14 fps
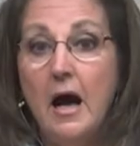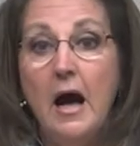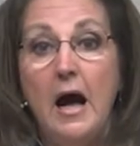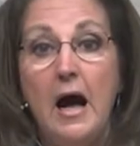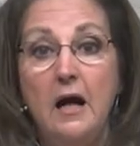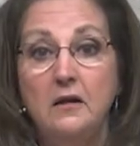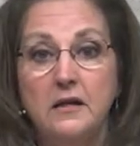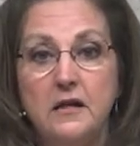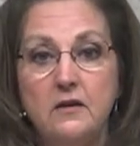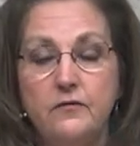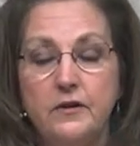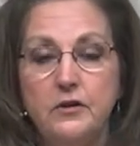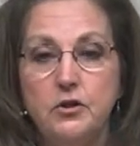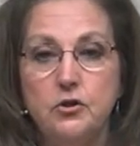I'll
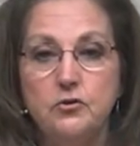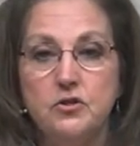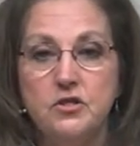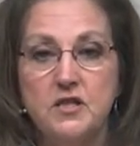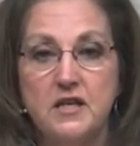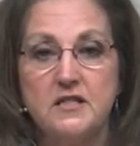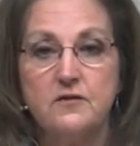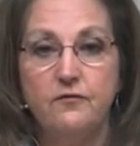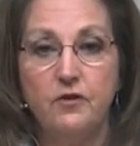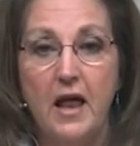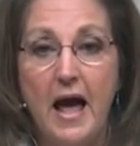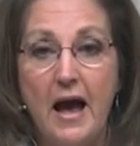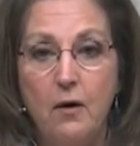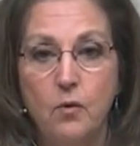even use this
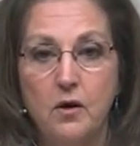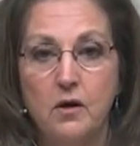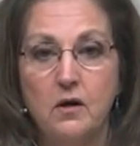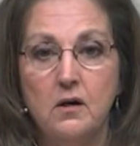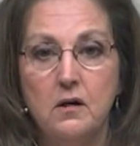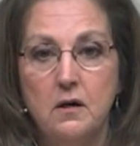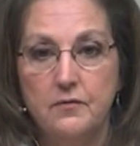flour,